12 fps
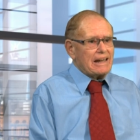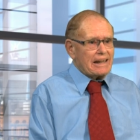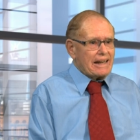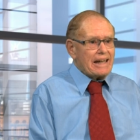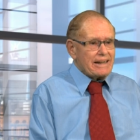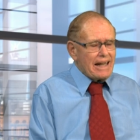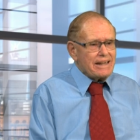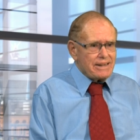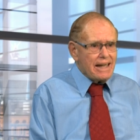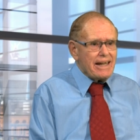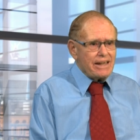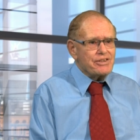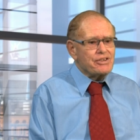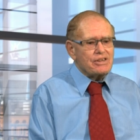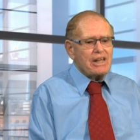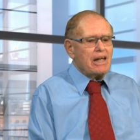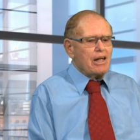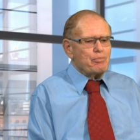It is.
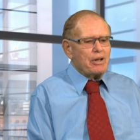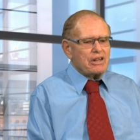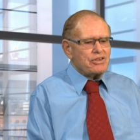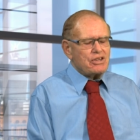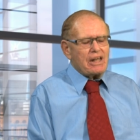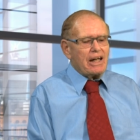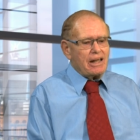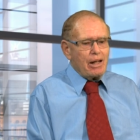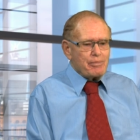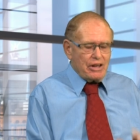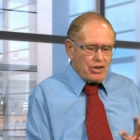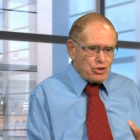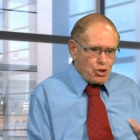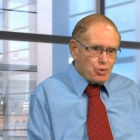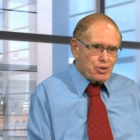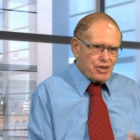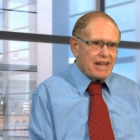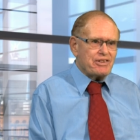But, I mean, there are two
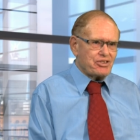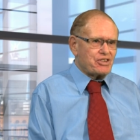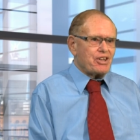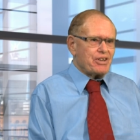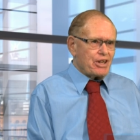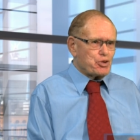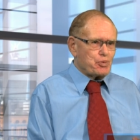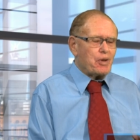things to this.